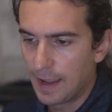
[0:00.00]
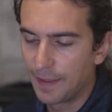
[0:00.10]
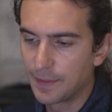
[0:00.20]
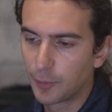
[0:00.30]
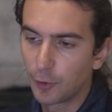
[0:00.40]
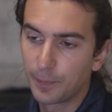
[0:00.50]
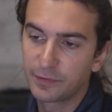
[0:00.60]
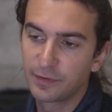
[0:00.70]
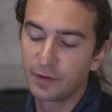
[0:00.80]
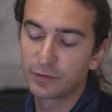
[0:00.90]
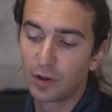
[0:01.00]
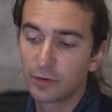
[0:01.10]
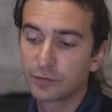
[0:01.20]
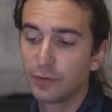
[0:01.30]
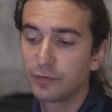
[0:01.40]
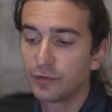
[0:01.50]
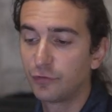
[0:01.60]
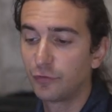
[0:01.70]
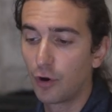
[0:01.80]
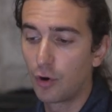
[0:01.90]
And the purpose of this also is to
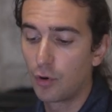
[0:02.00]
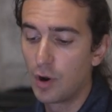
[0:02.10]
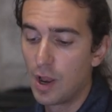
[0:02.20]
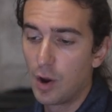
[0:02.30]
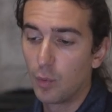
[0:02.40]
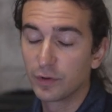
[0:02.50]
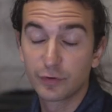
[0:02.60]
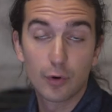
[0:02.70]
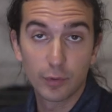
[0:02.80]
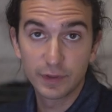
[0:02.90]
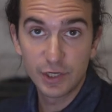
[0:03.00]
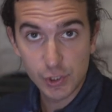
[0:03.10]
show what's currently